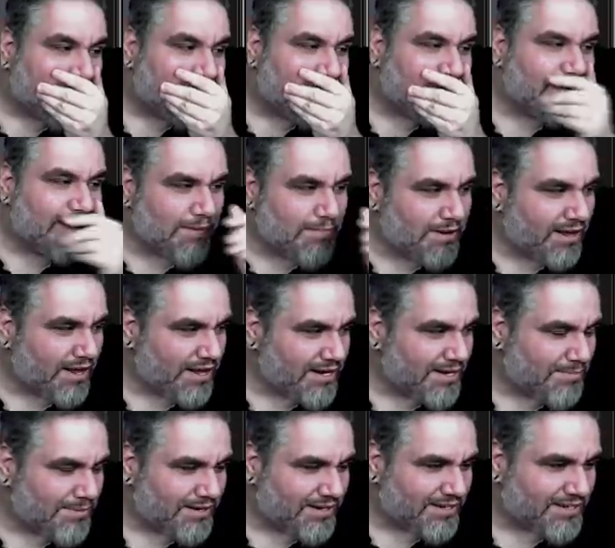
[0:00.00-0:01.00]
I feel like I'm going to end
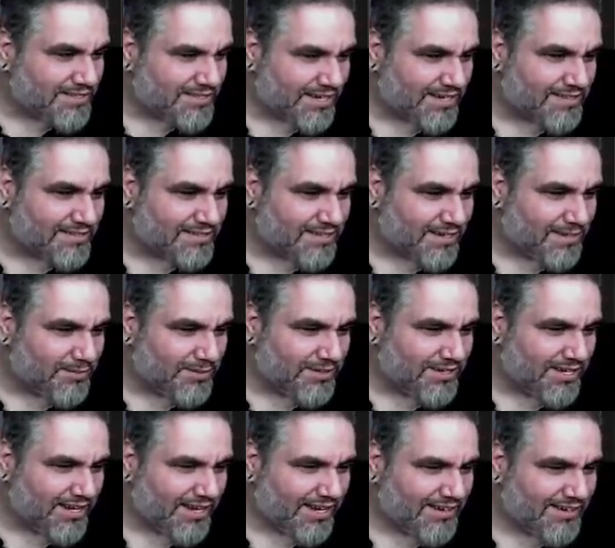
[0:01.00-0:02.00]
up in an insane asylum
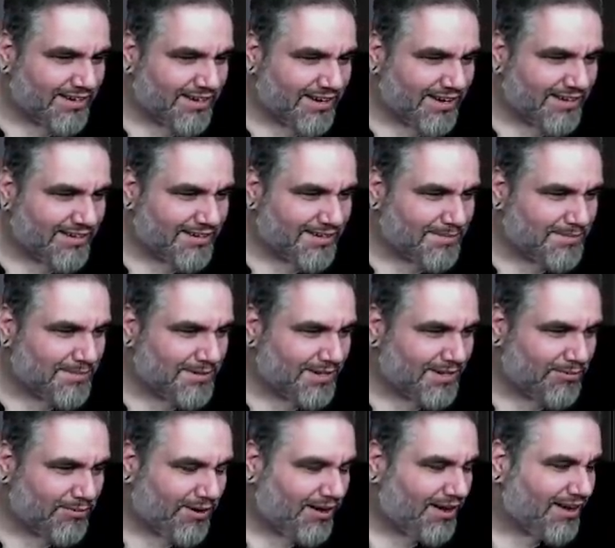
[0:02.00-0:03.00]
one day, and they're going to be
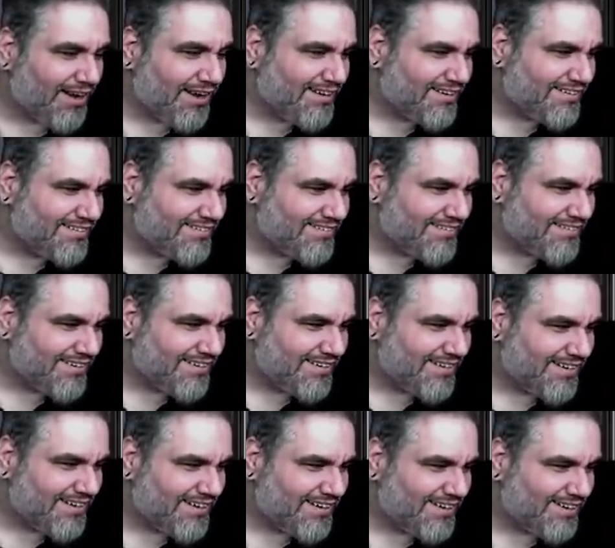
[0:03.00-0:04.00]
like, why?
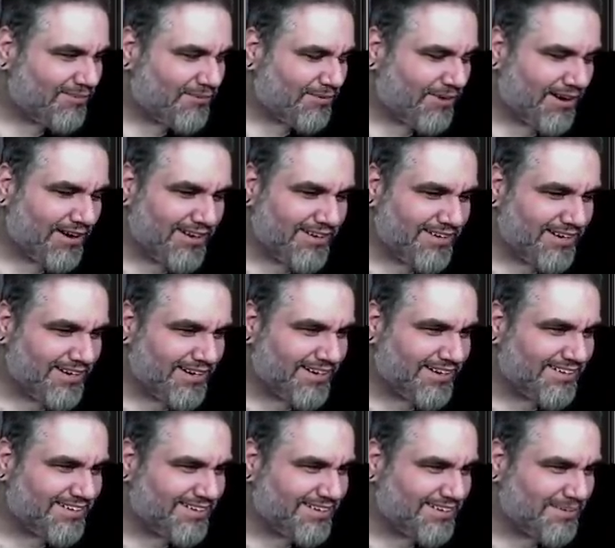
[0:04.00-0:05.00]
Why are you
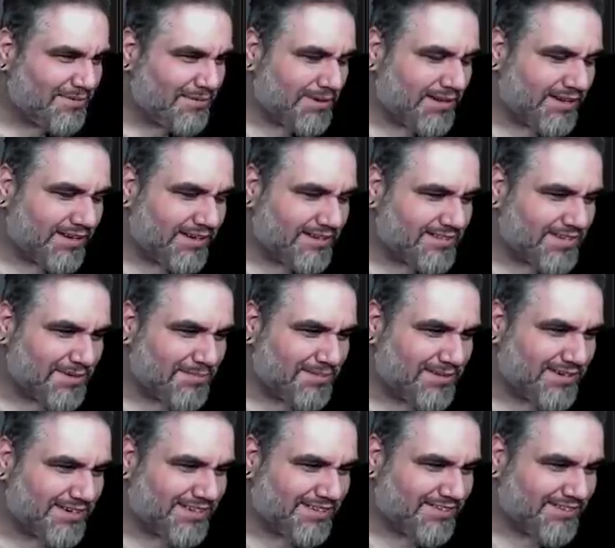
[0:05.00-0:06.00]
here? And he would be like, because I could
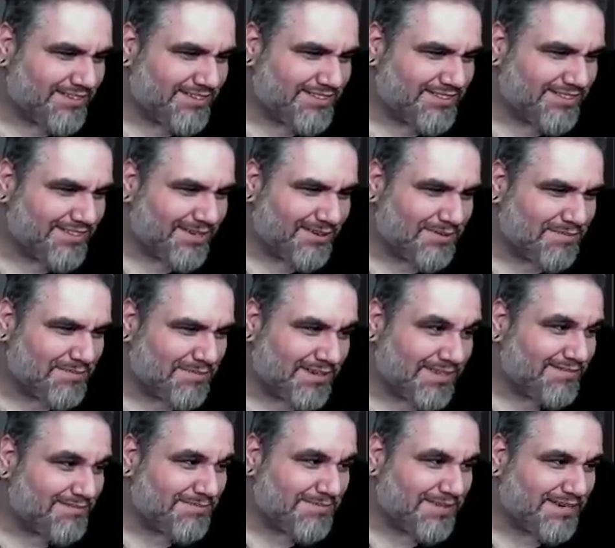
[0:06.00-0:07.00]
predict the future and no one
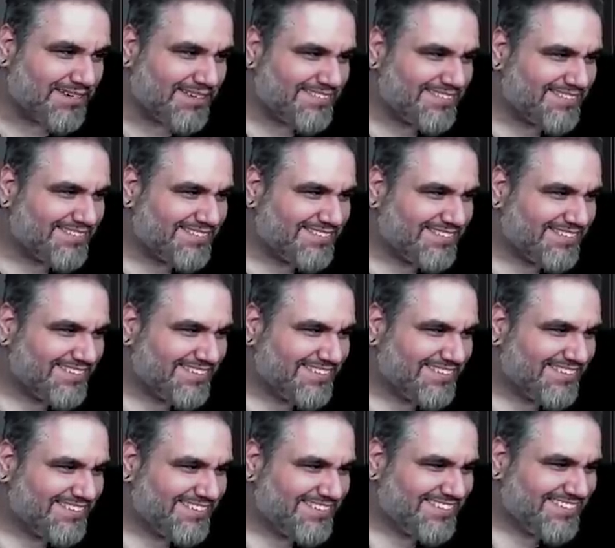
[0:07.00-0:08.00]
believed me.
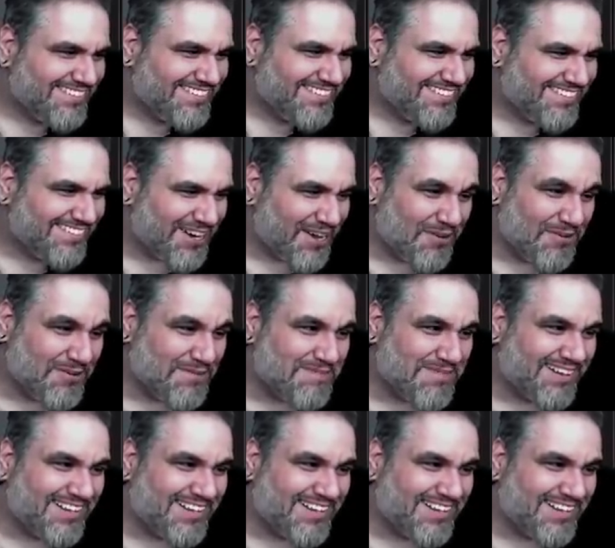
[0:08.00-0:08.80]
No one